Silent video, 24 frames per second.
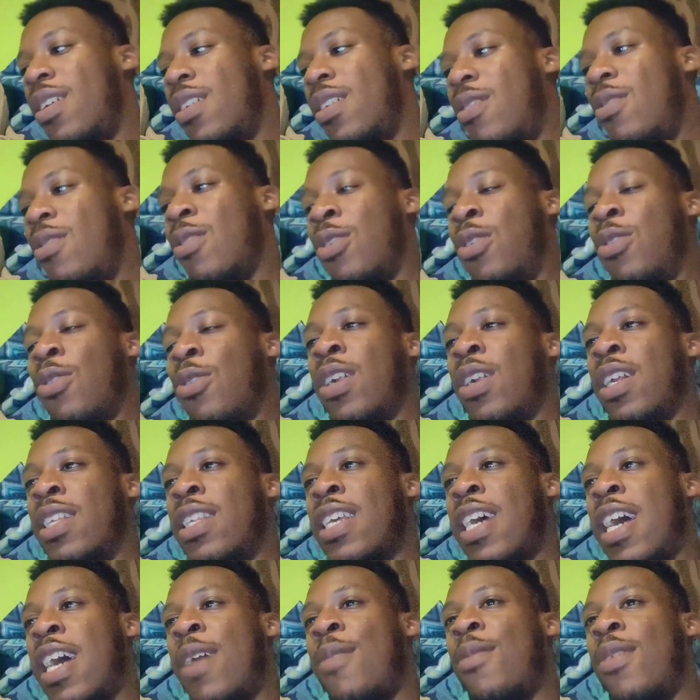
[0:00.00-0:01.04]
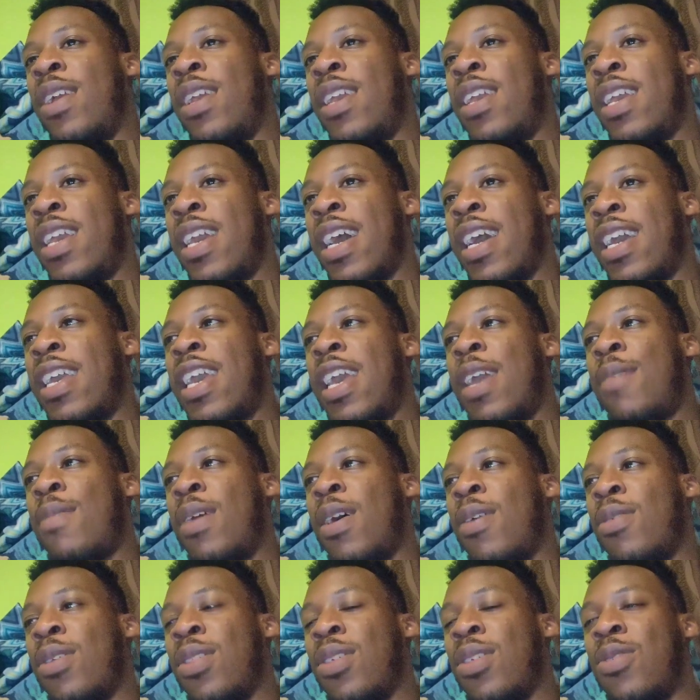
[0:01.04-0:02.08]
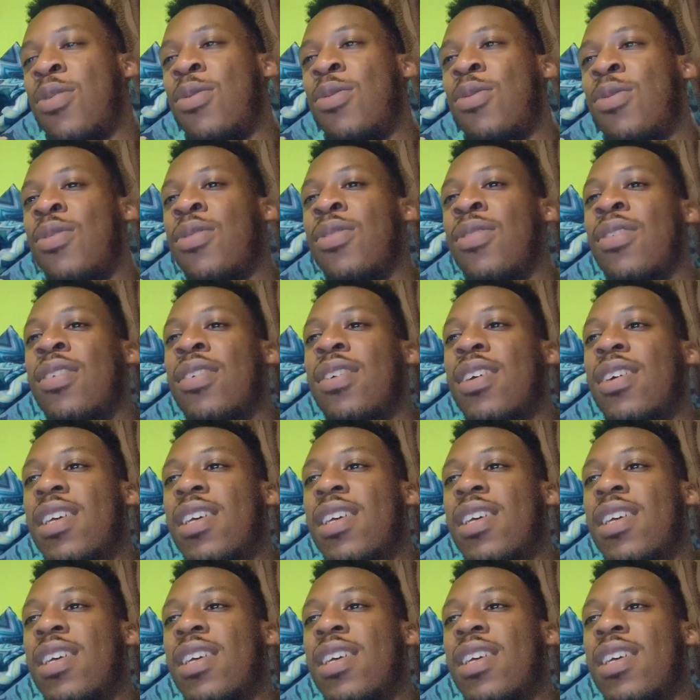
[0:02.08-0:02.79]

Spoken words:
or during the time where he came out with a cool,